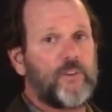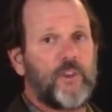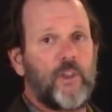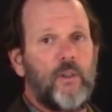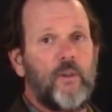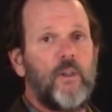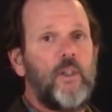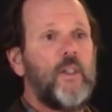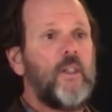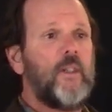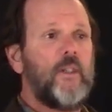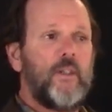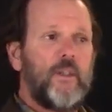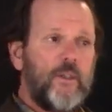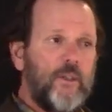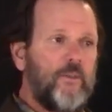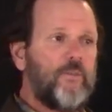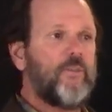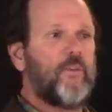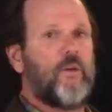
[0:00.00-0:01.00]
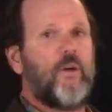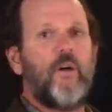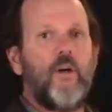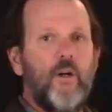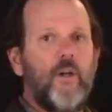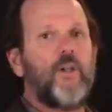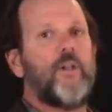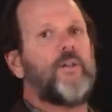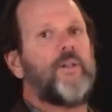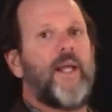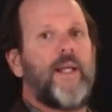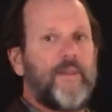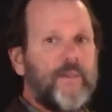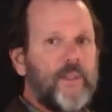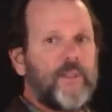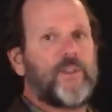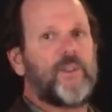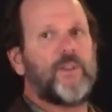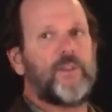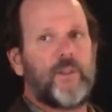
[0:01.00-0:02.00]
So you've learned that
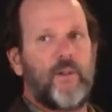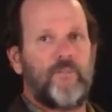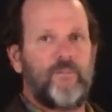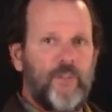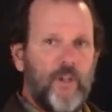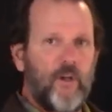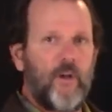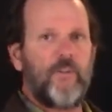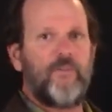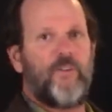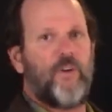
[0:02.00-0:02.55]
this is a very,